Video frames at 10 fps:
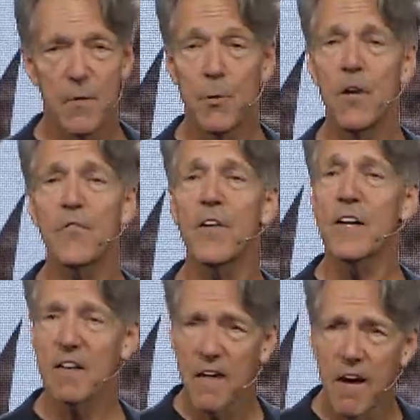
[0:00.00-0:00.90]

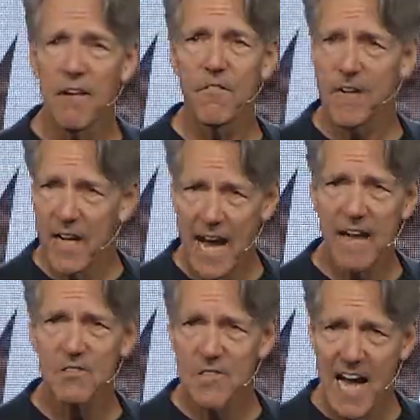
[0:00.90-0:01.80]
Perfect love
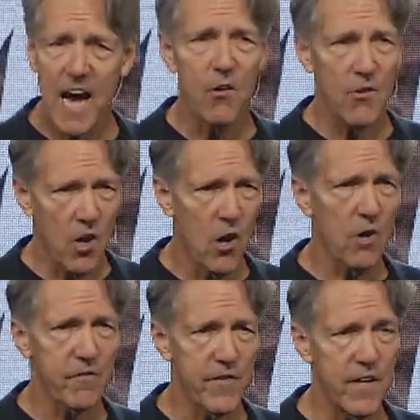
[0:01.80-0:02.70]
casts out
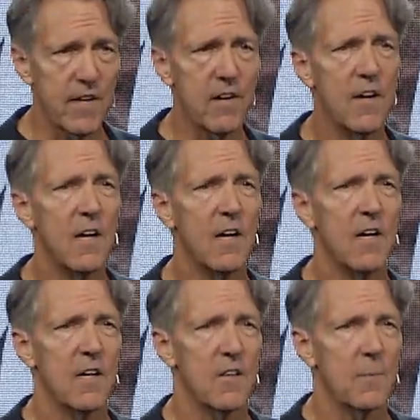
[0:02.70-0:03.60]
all fear.
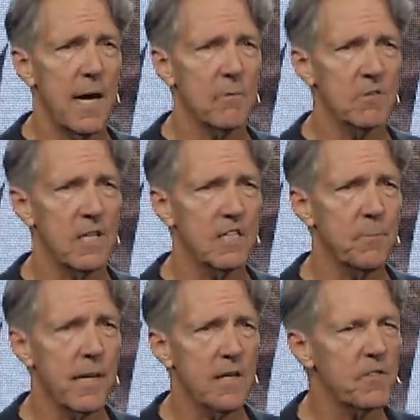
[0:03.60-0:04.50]
The Bible says,
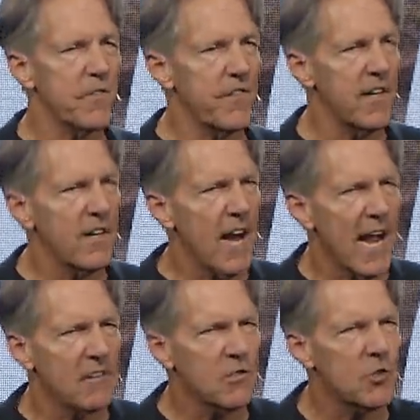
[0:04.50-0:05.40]
because fear
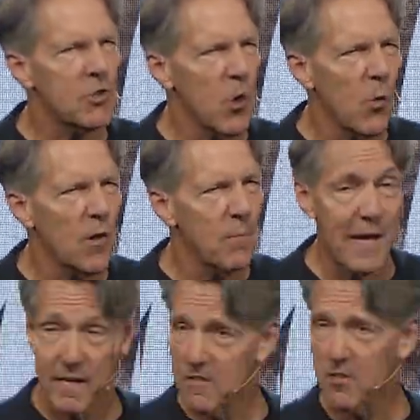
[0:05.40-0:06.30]
has
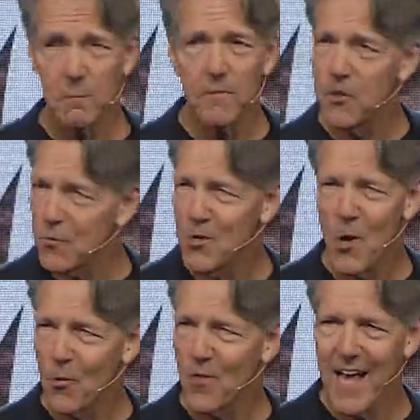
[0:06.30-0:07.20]
torment, and some of you
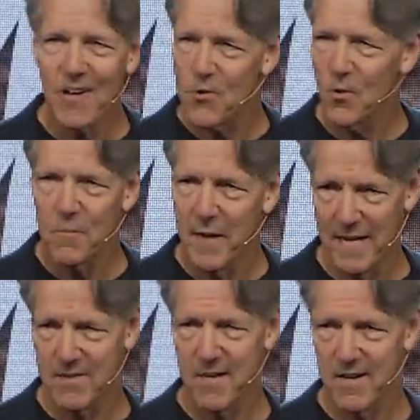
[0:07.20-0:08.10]
know that
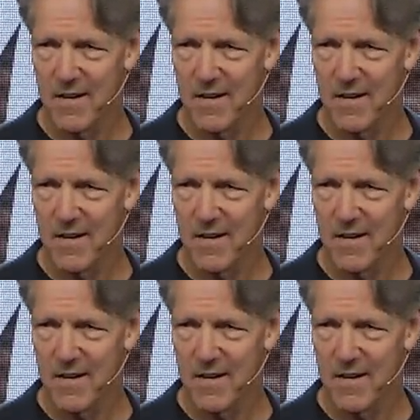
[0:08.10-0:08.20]
torment.